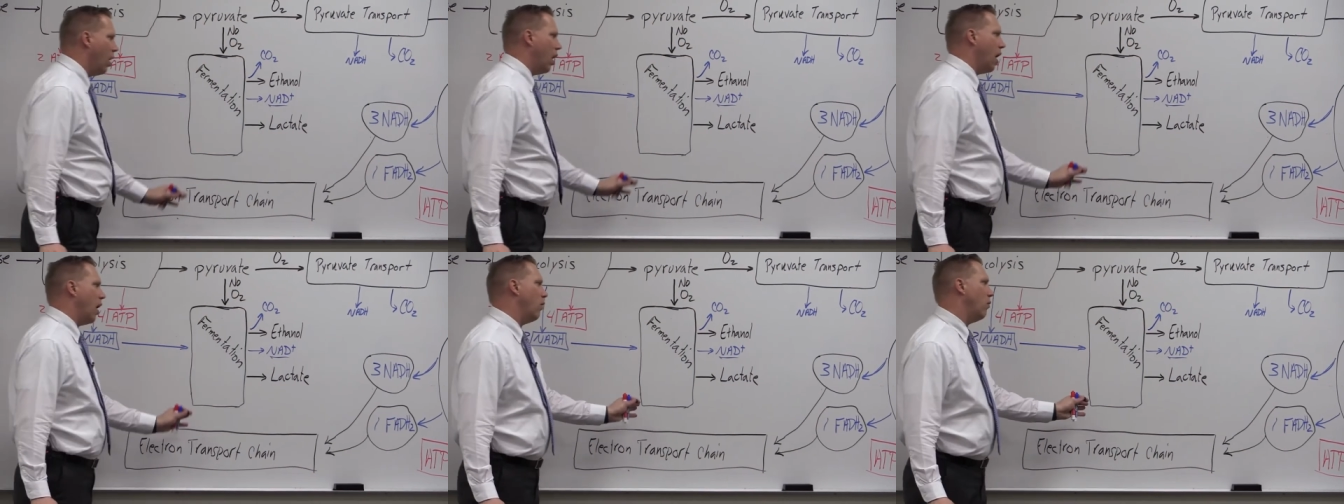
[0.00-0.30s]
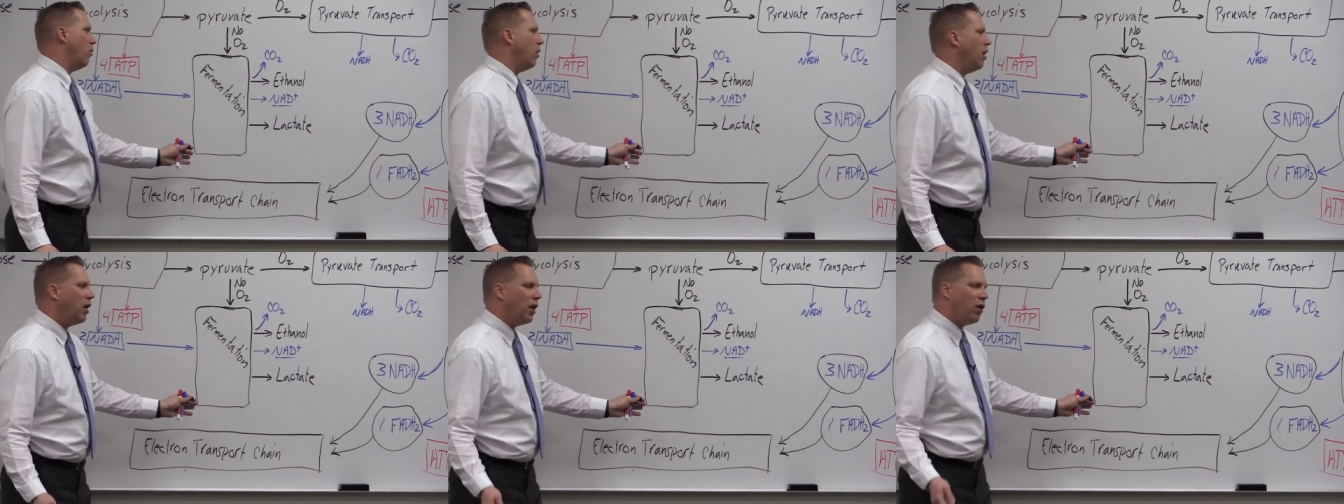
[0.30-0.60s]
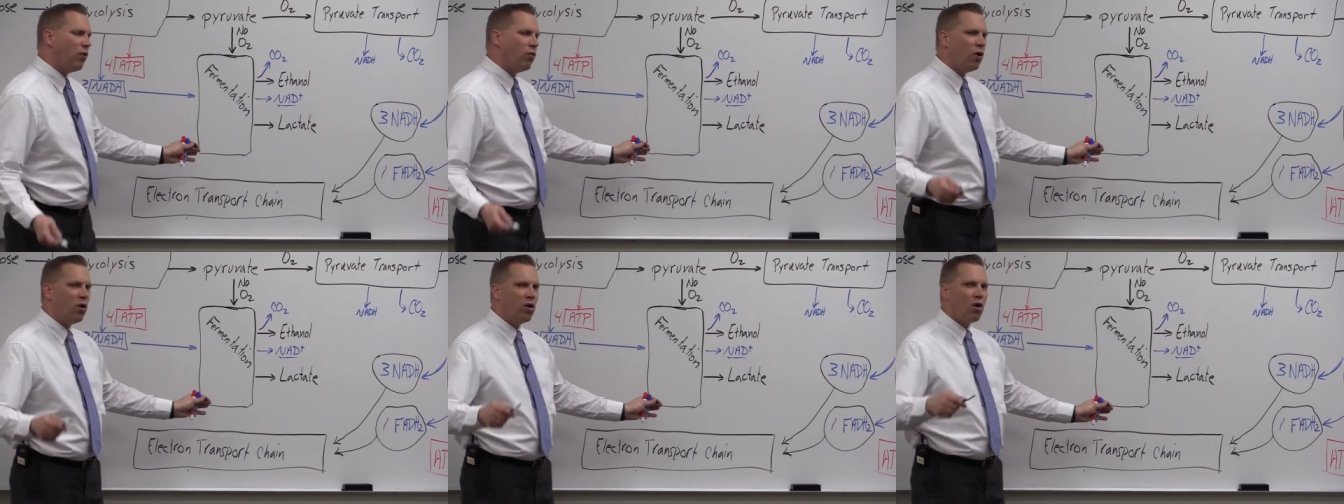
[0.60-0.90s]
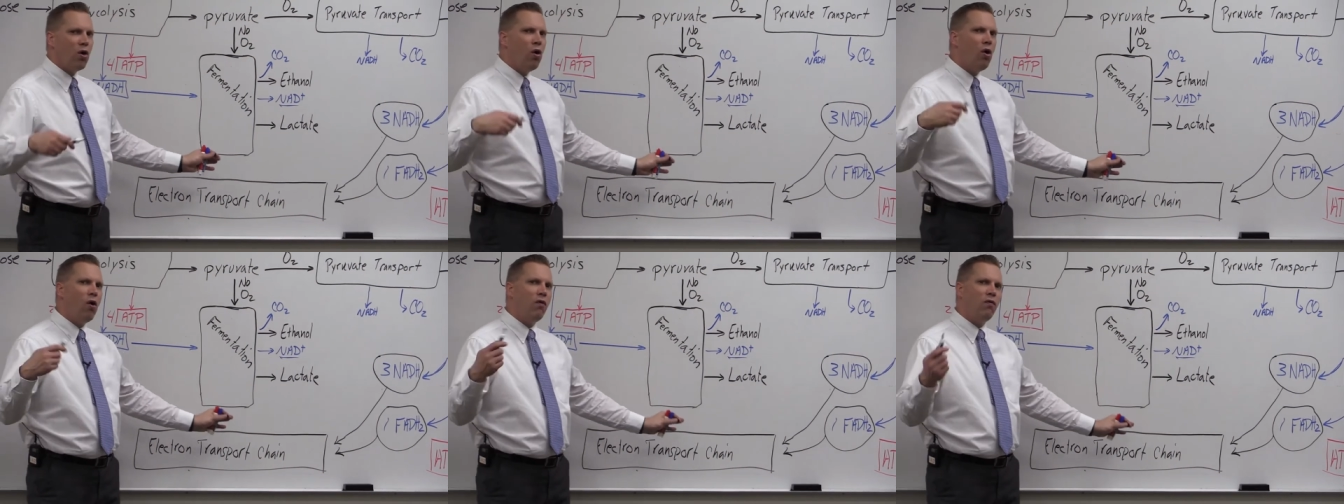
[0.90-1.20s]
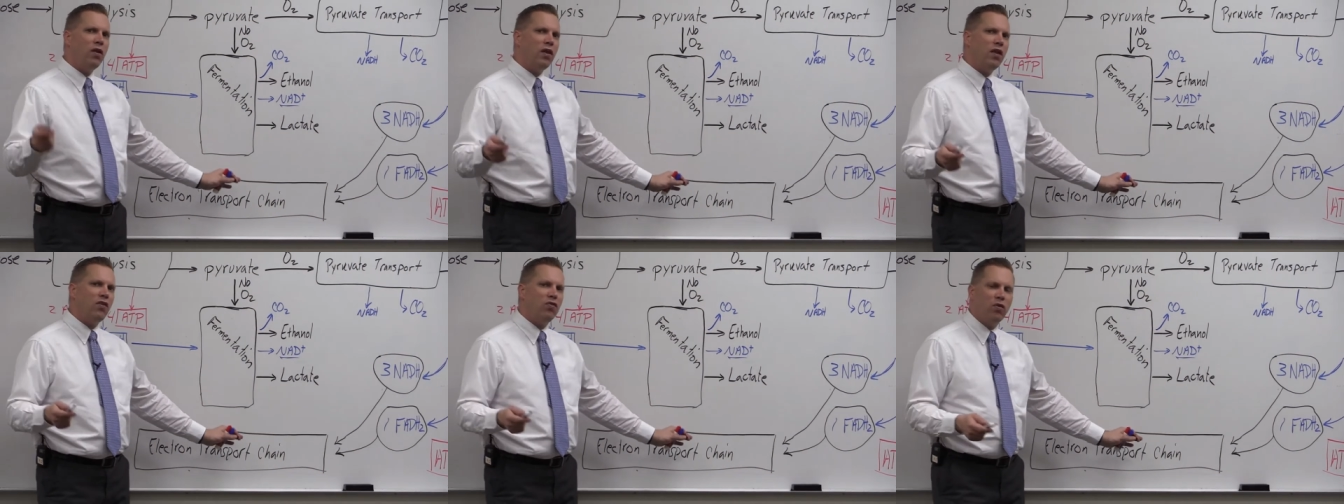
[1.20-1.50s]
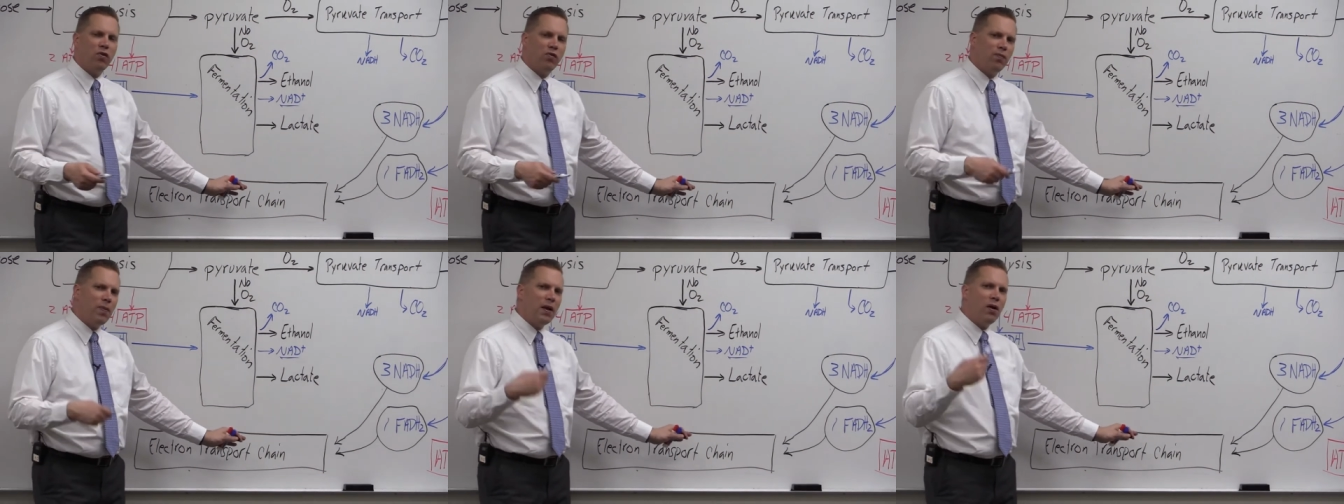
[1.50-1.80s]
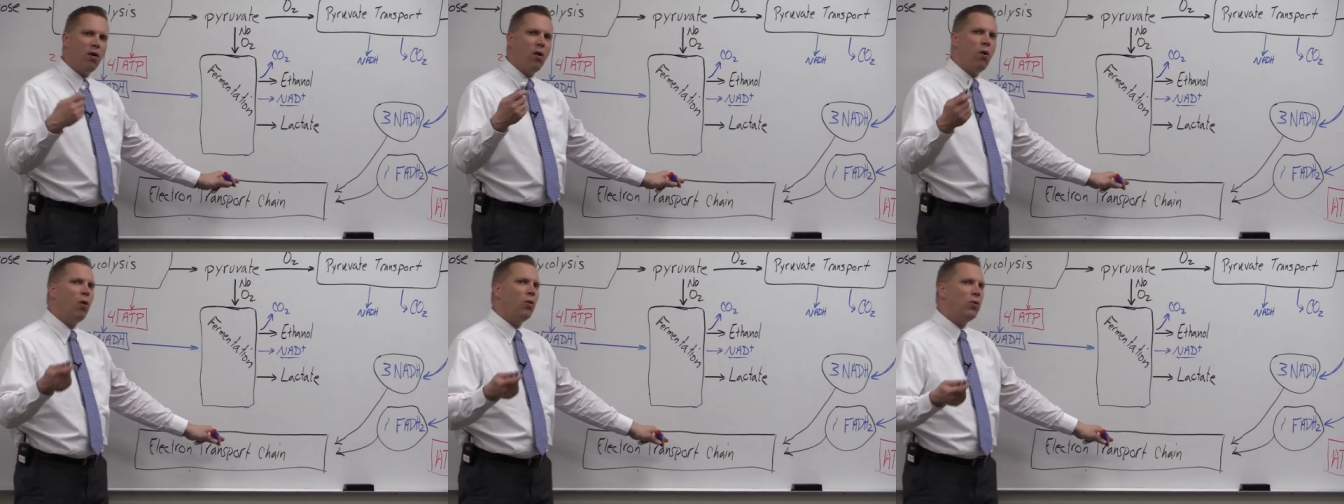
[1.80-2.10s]
are really, we'll go over this, we'll
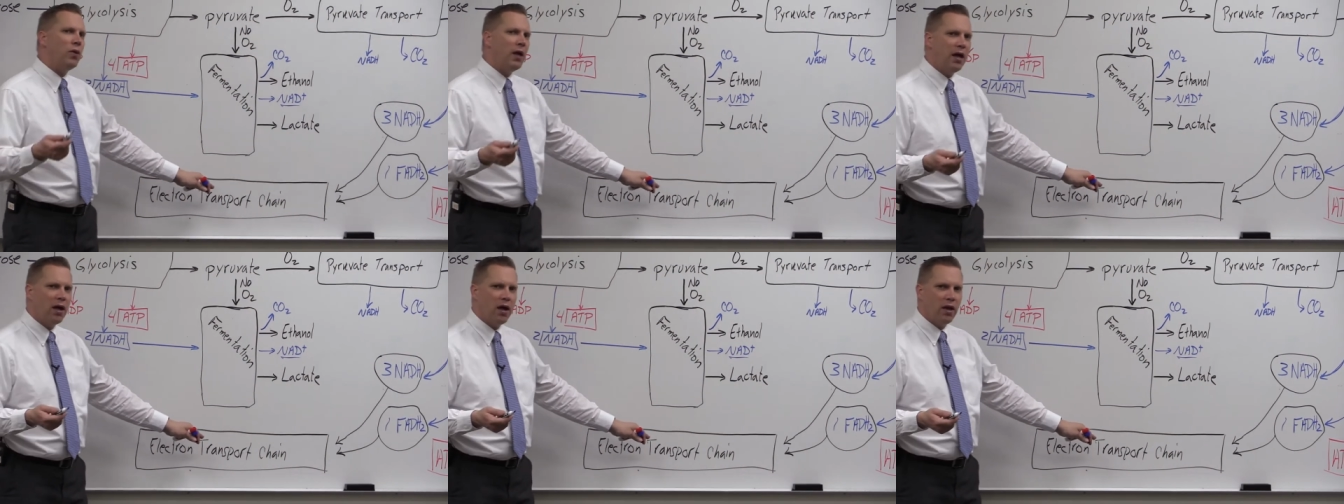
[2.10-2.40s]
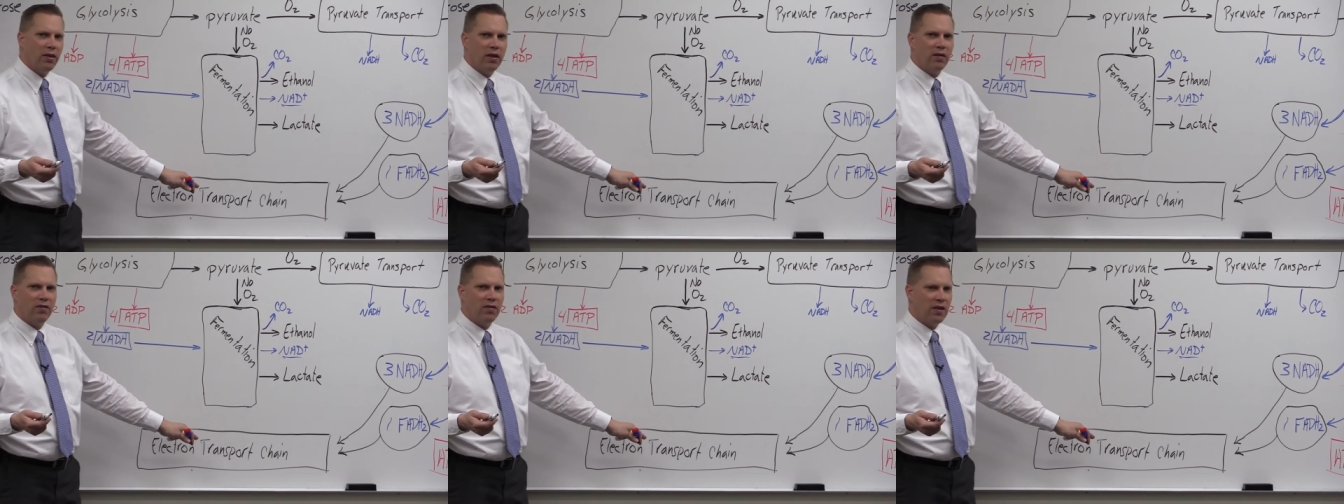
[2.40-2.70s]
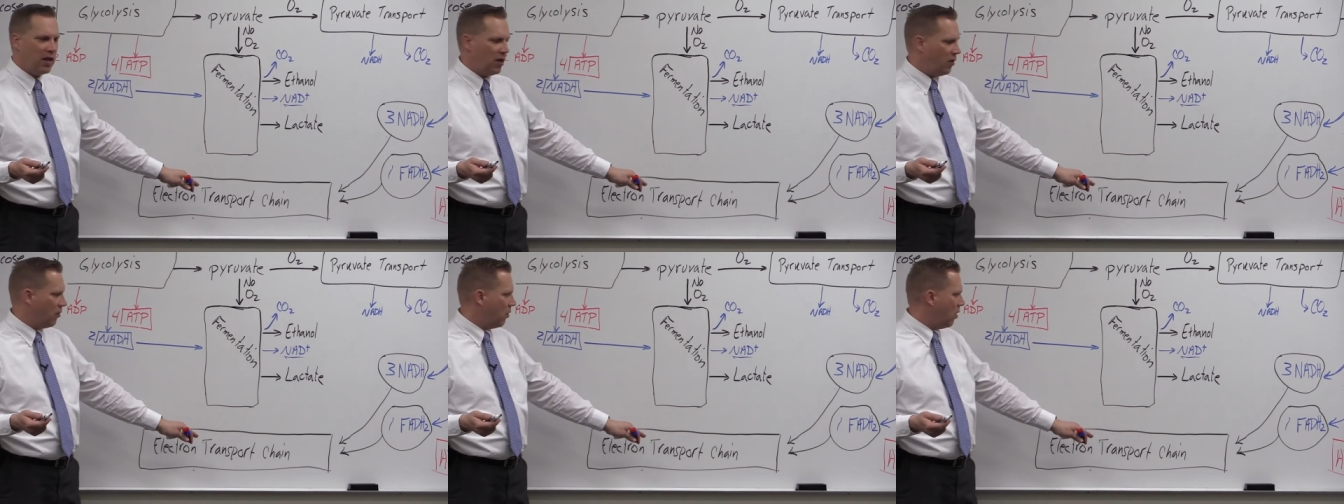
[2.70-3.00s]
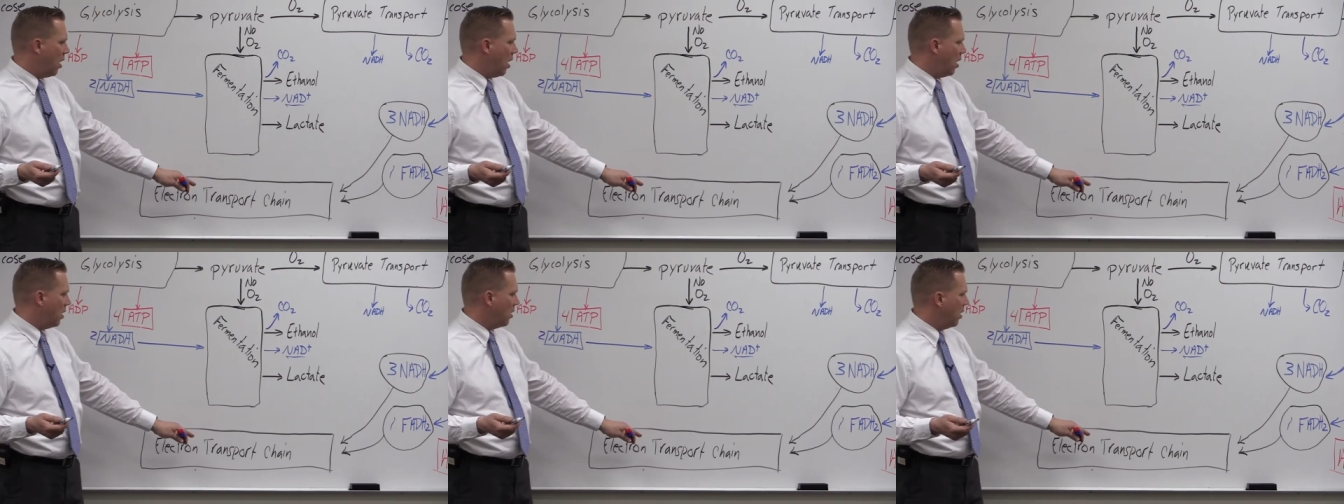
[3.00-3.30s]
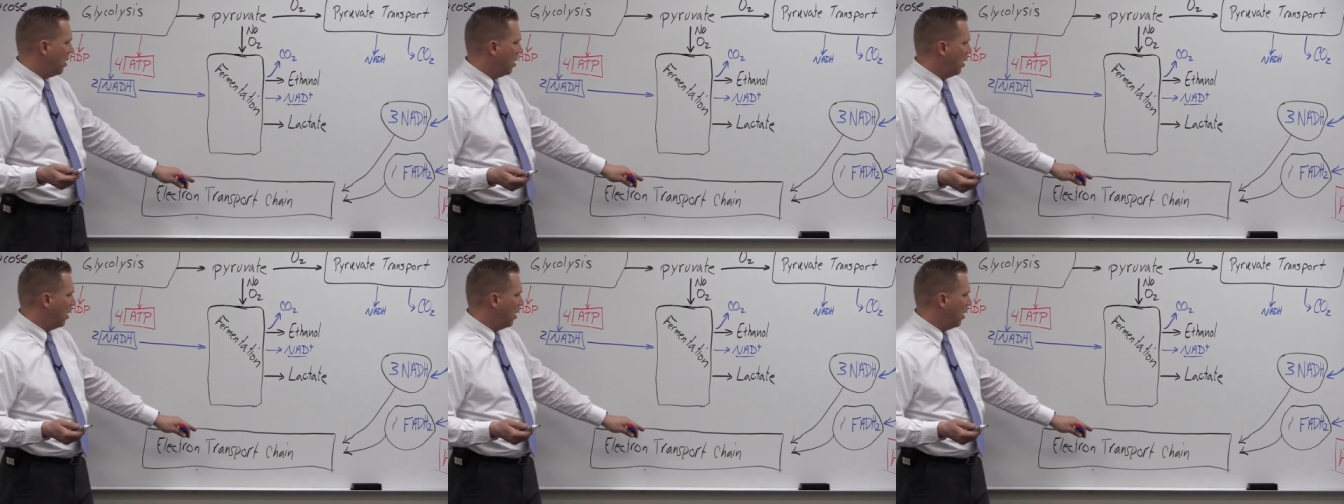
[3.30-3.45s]
spend a whole day on this later on.